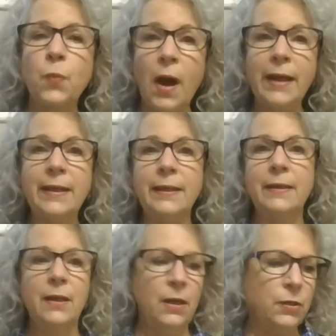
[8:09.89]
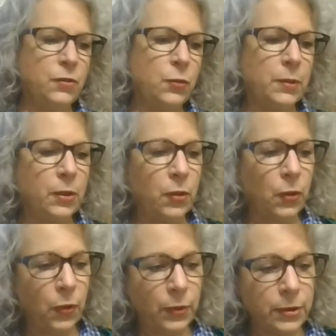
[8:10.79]
writing to
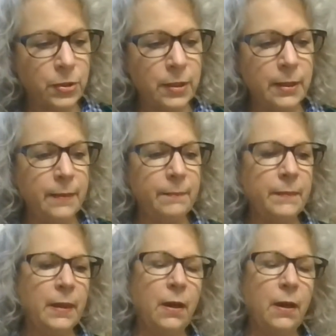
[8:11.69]
encourage them